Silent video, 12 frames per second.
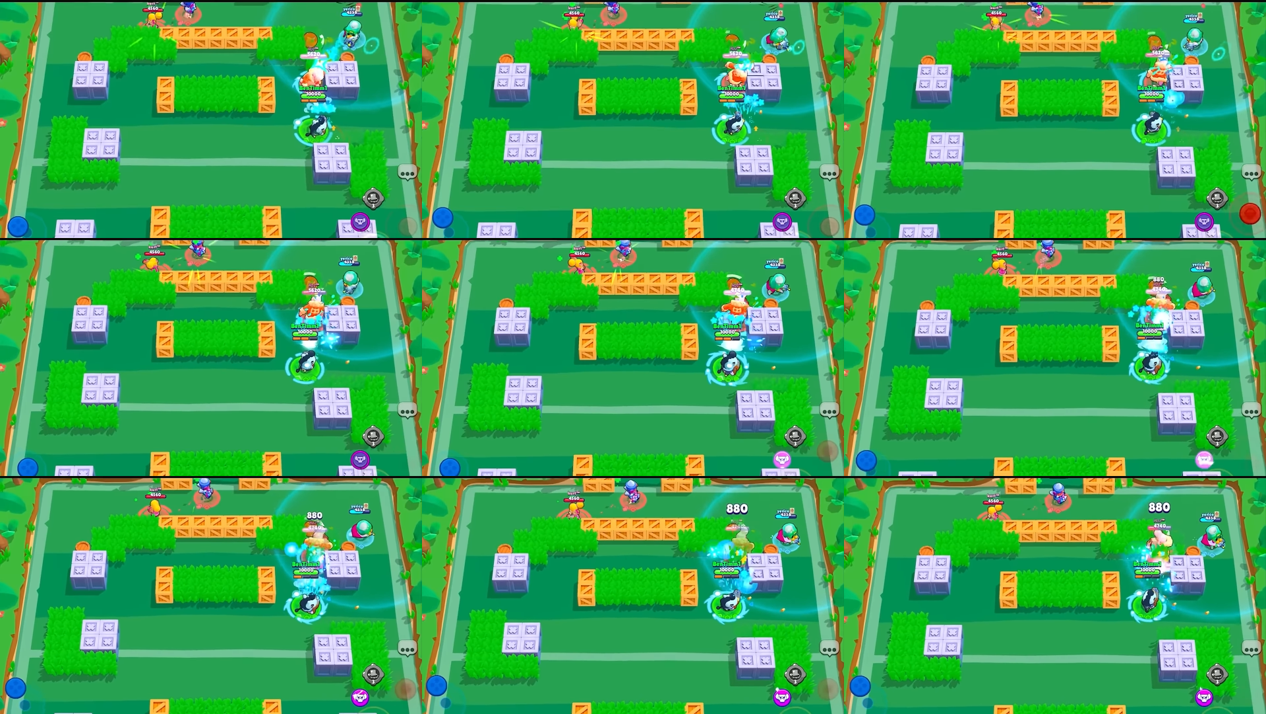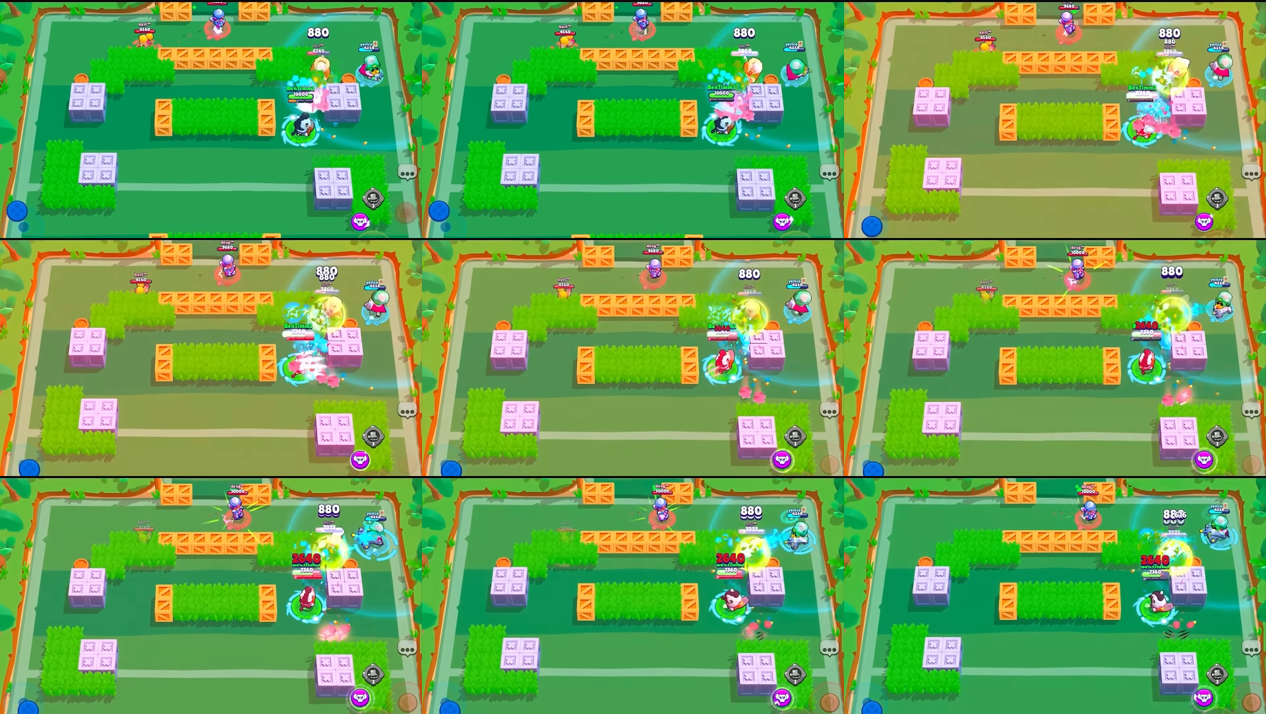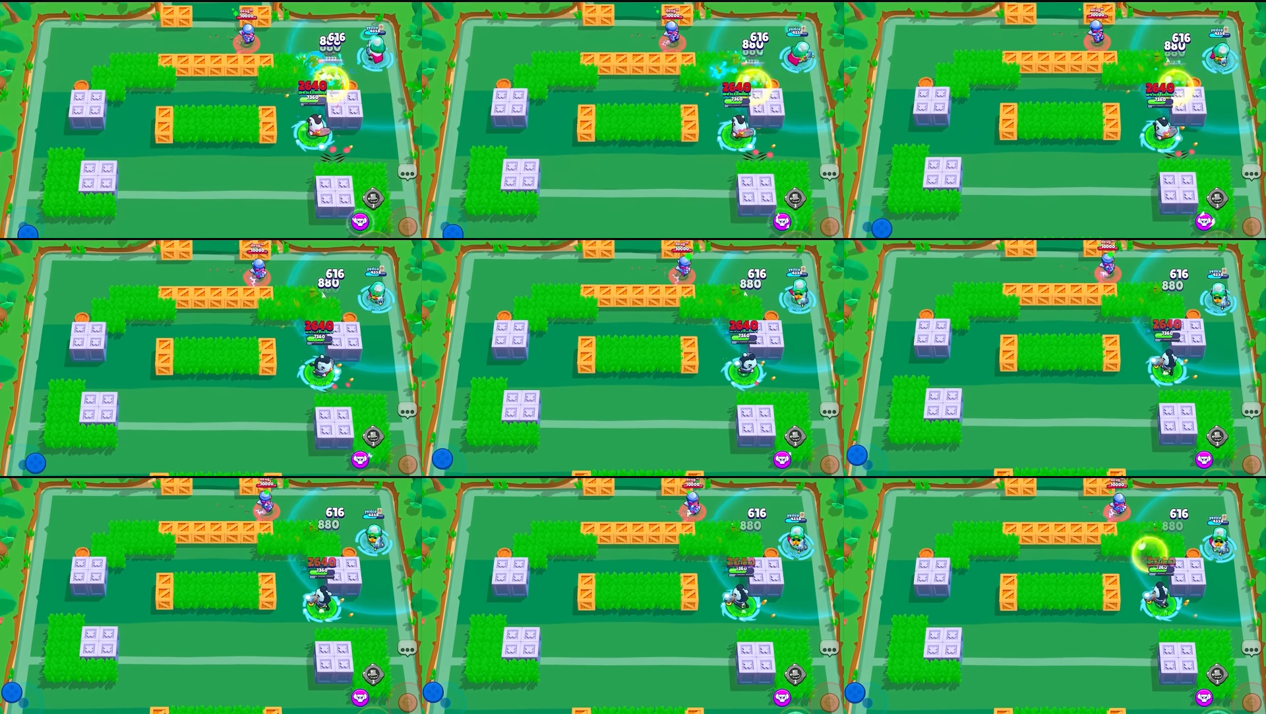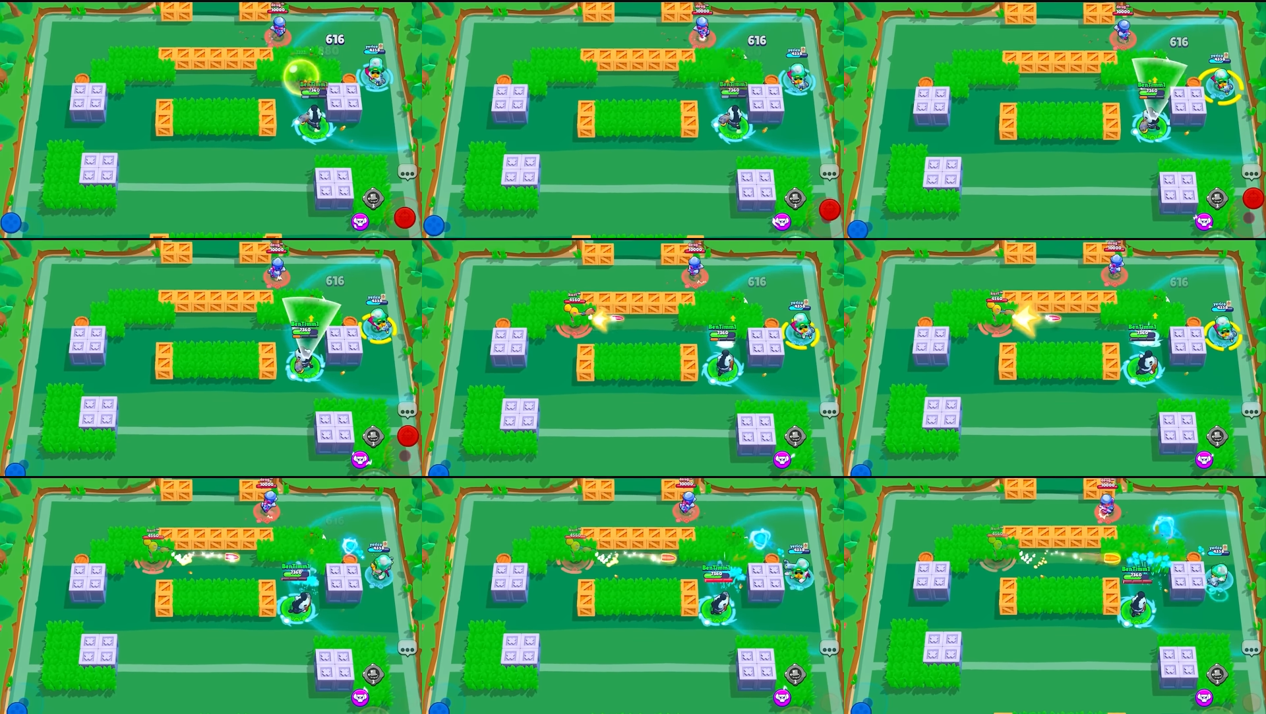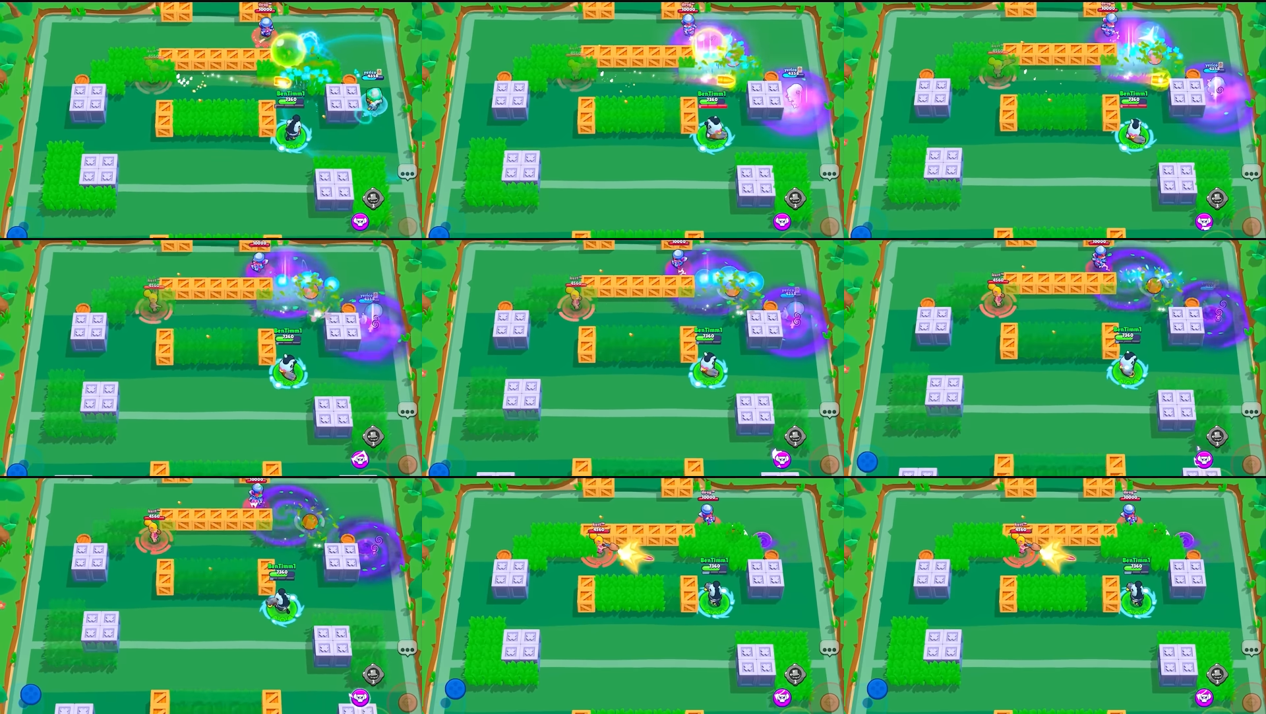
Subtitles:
[unreadable: no face in view]